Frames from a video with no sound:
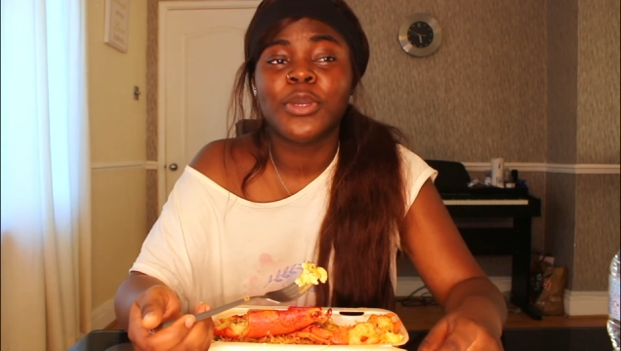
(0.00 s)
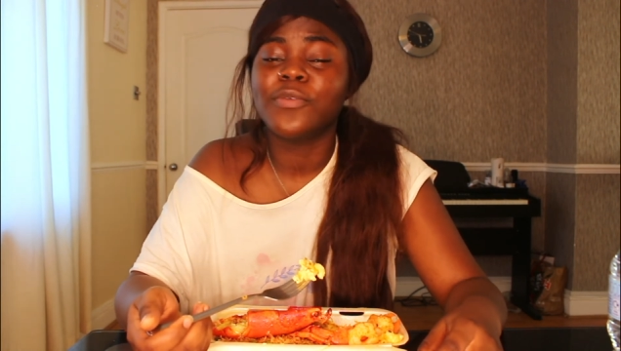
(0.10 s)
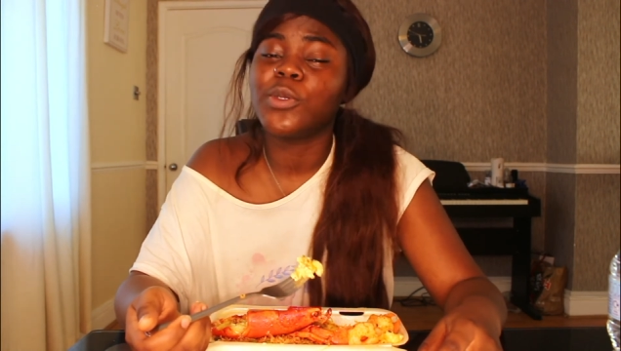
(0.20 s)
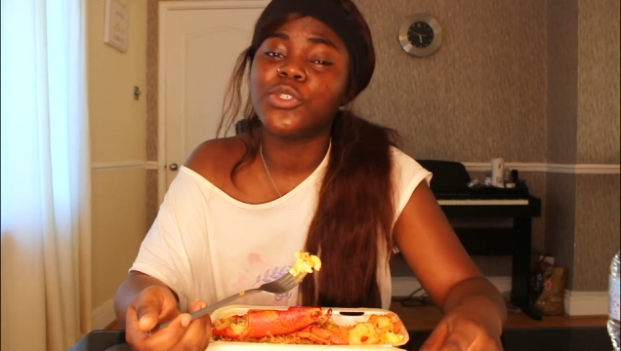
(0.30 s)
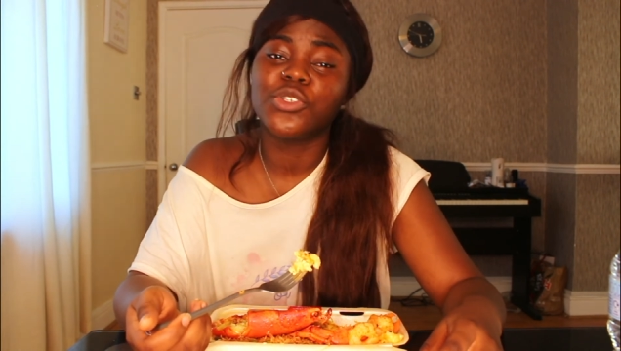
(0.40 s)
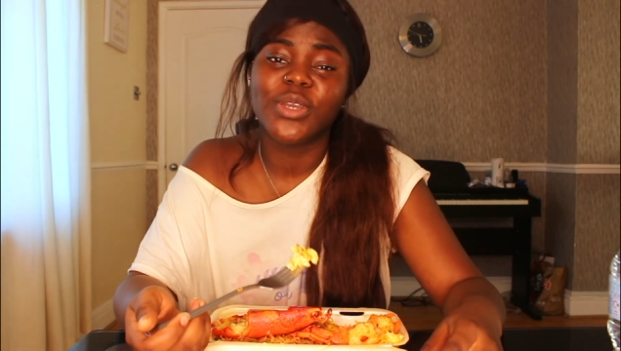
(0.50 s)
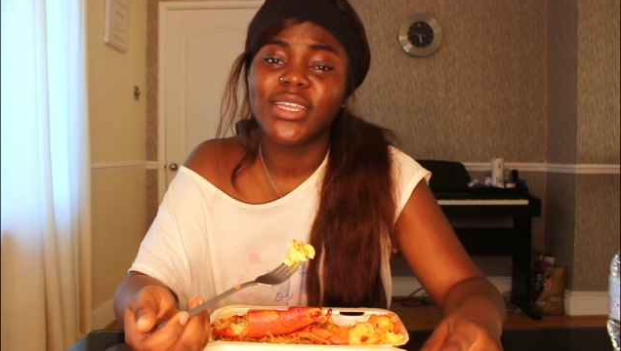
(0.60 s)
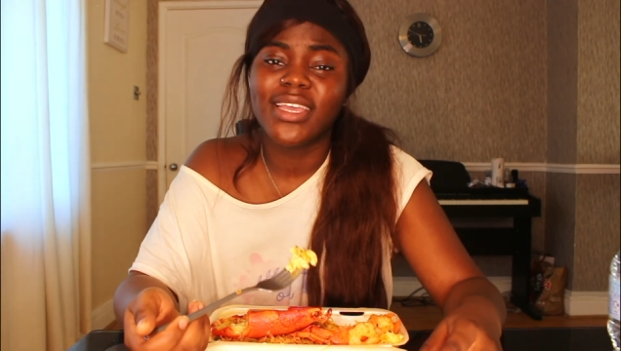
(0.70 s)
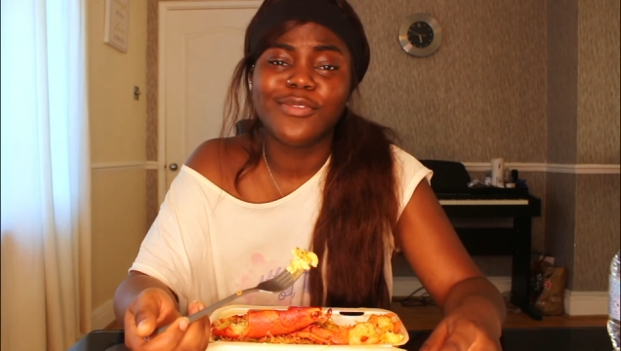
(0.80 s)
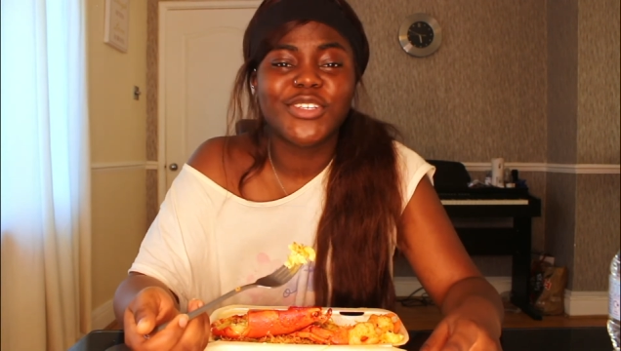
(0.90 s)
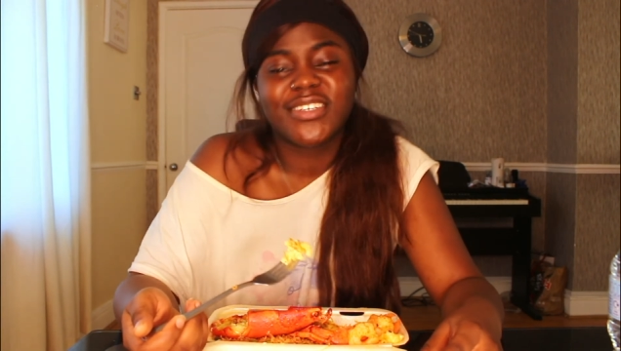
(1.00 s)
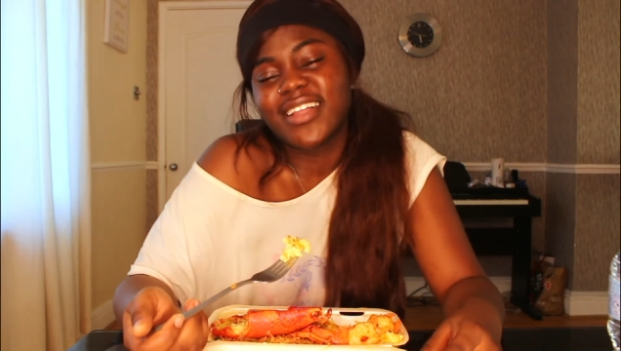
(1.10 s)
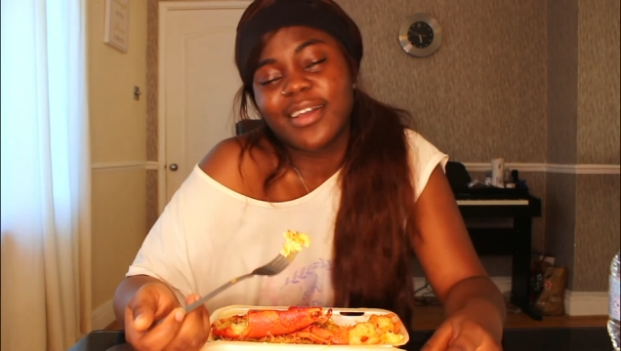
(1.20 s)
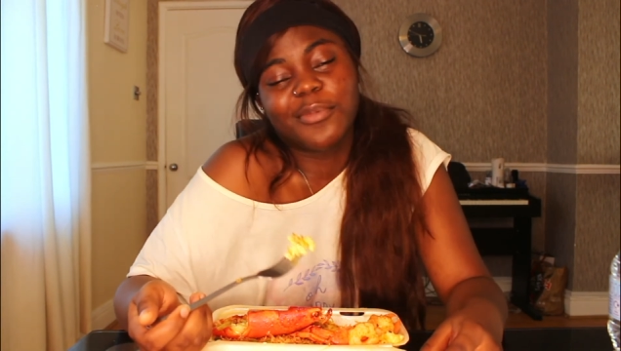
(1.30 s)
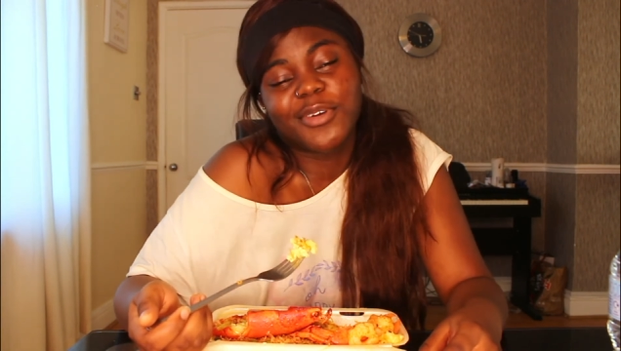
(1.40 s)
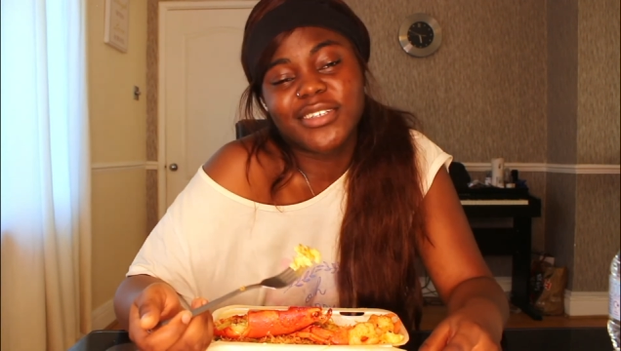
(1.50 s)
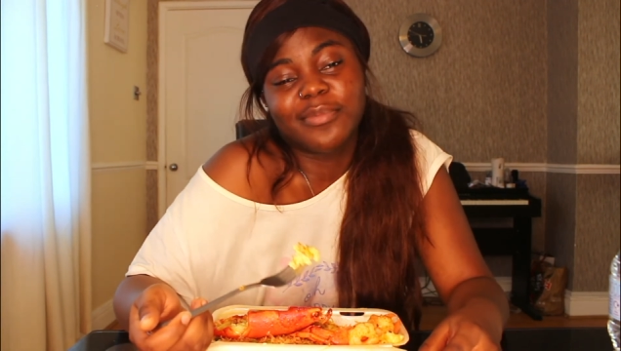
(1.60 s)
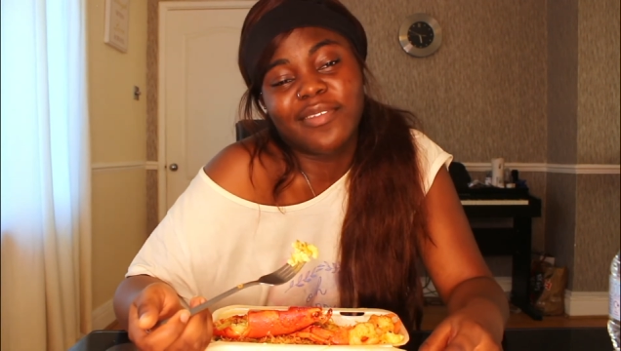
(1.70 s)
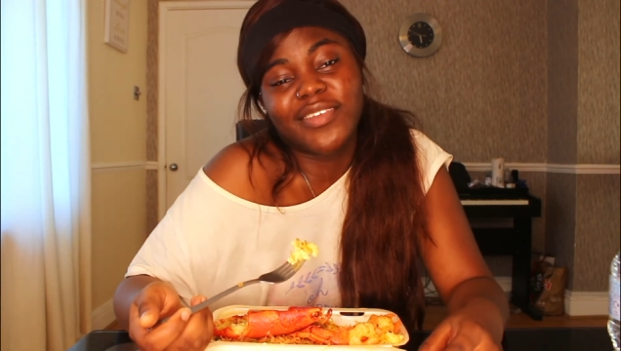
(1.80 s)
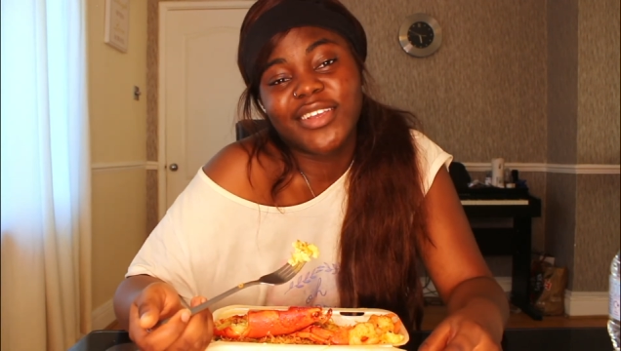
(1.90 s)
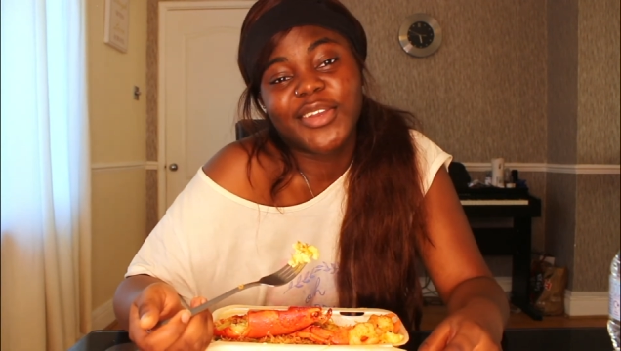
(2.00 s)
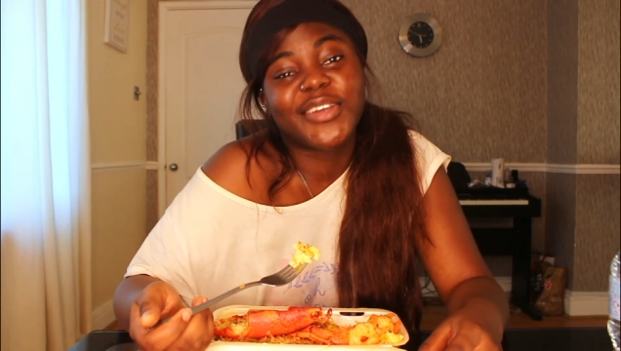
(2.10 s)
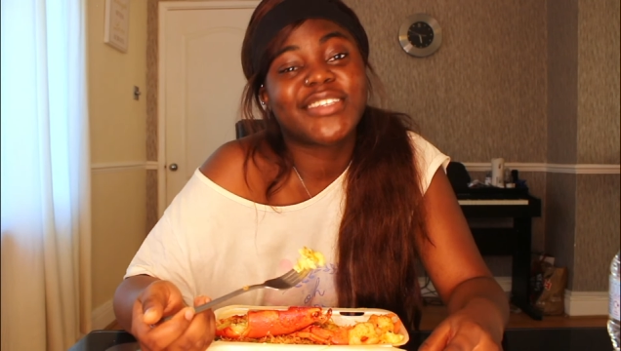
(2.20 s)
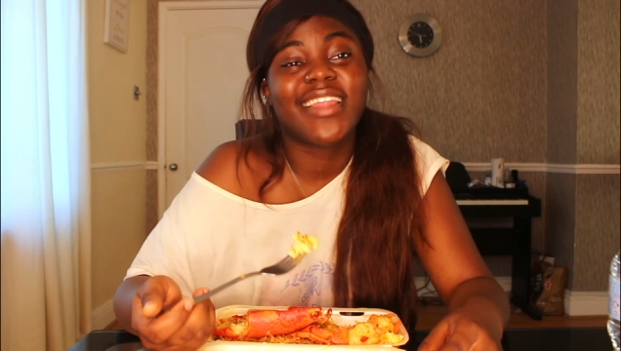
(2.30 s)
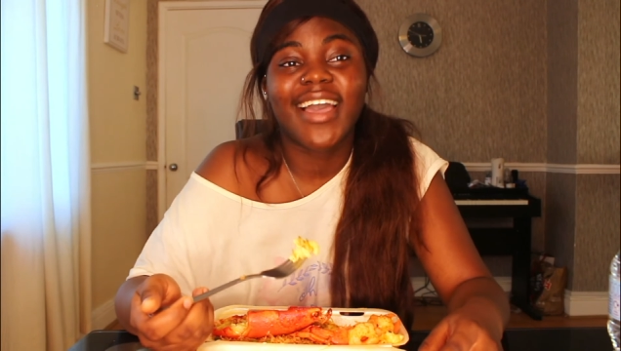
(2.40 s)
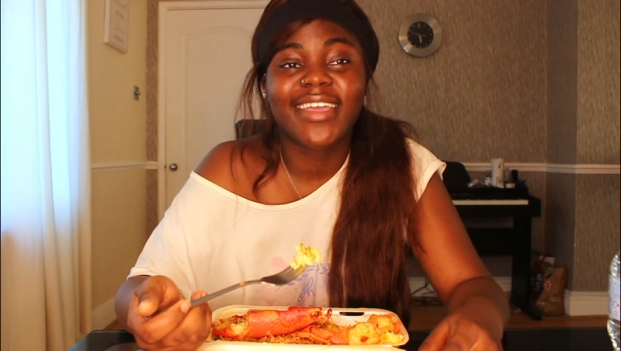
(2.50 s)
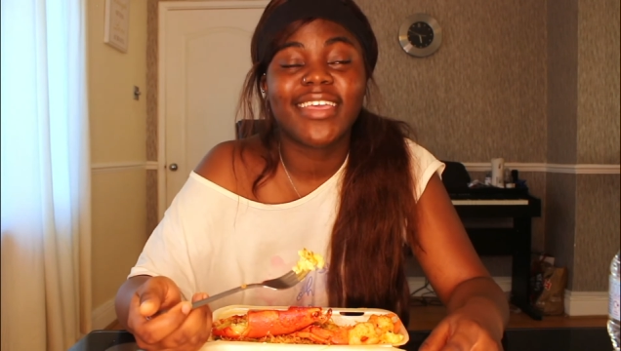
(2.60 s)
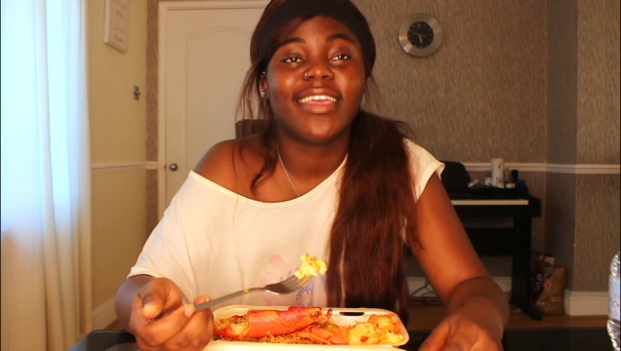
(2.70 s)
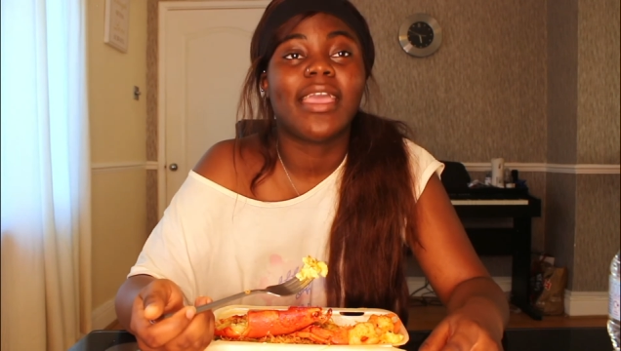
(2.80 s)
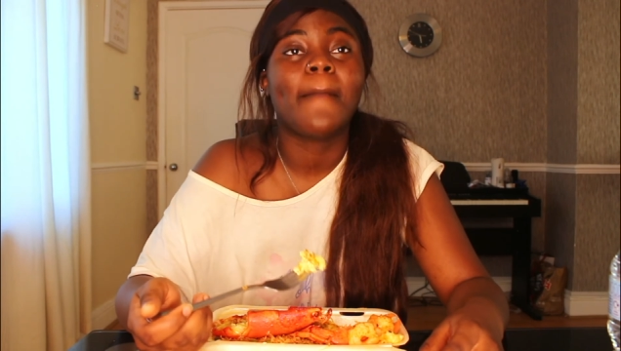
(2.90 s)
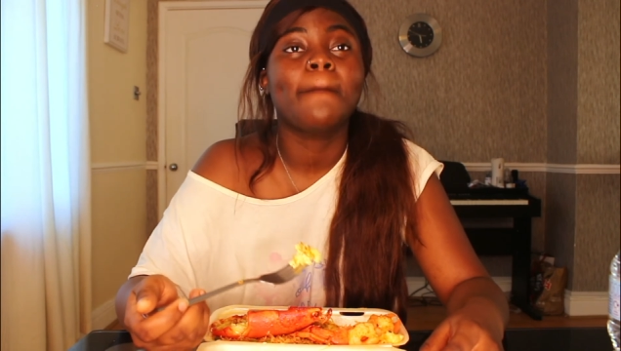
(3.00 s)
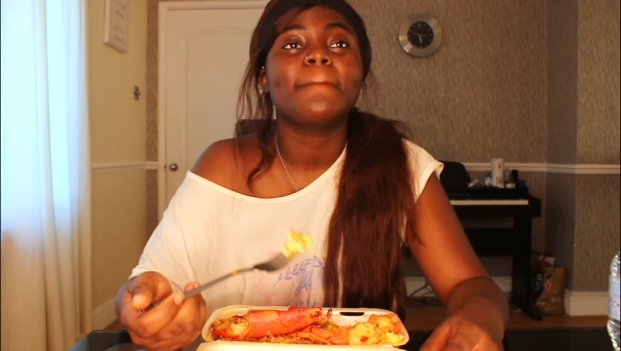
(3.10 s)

if you enjoyed it, if you just like watching my videos, like it.